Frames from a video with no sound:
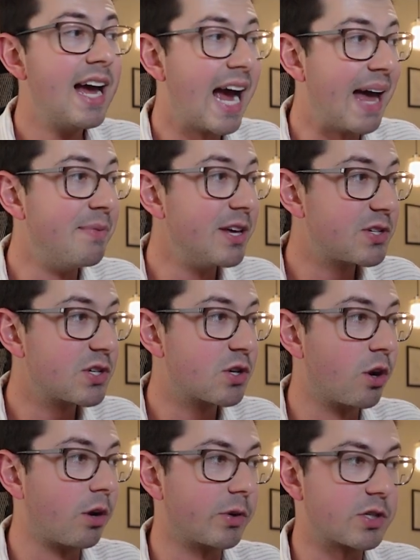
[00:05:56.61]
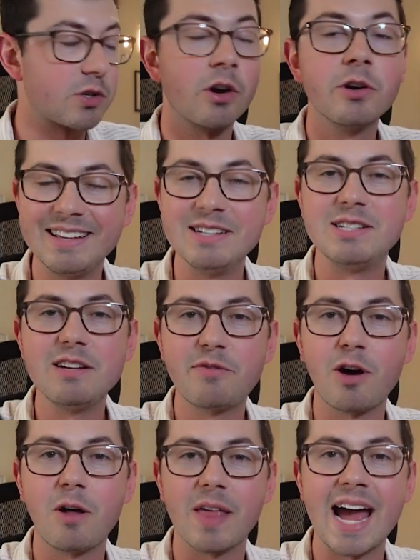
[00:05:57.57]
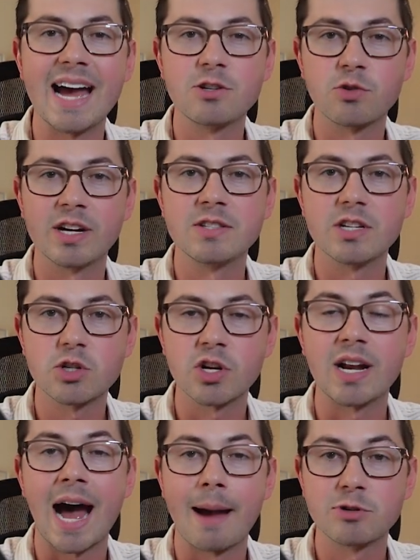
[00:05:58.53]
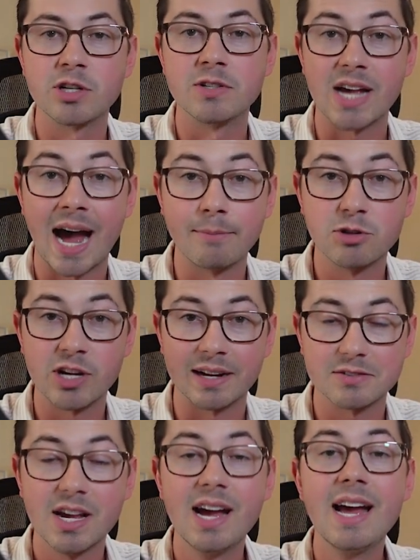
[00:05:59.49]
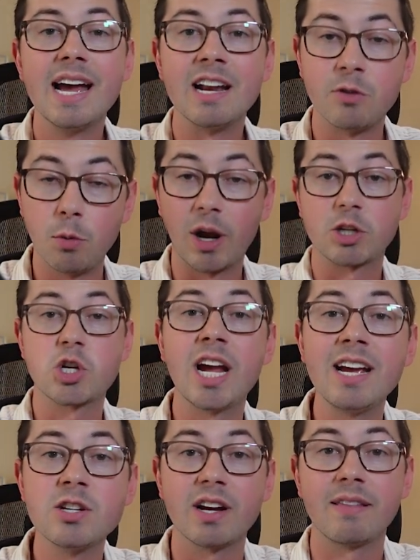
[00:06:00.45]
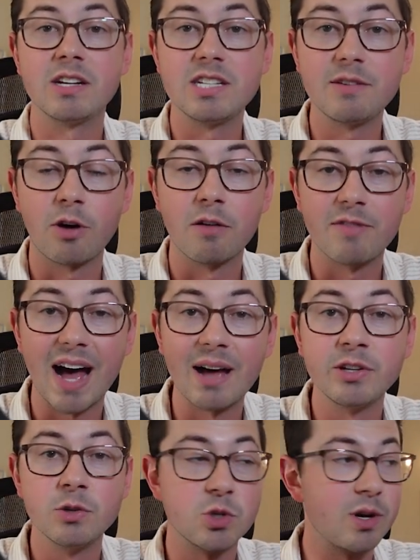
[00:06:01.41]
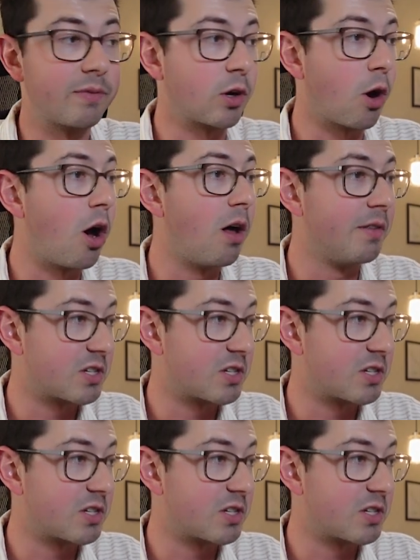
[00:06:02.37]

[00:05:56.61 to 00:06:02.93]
And this is going to return the default add transition options object. And if you want to change any of the default values, you have to call the